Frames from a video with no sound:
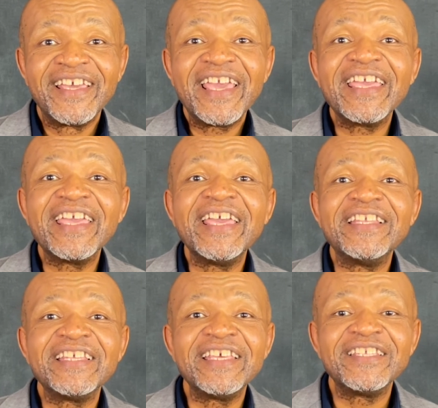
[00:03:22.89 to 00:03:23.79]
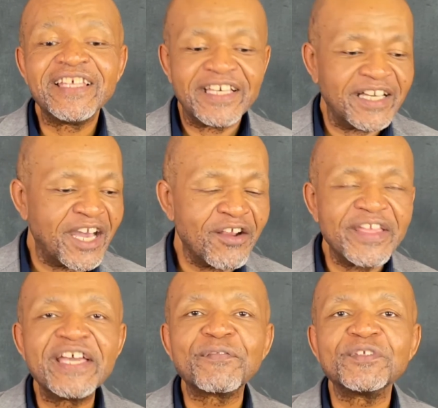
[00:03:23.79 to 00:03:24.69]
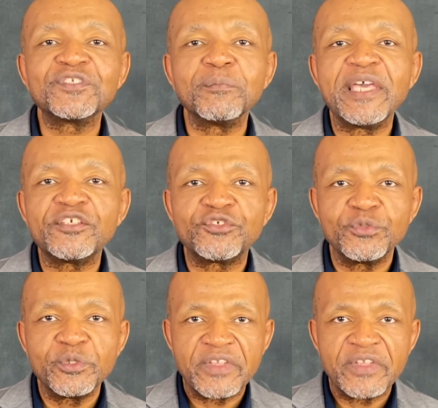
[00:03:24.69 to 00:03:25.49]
Hey, in our efforts to make sure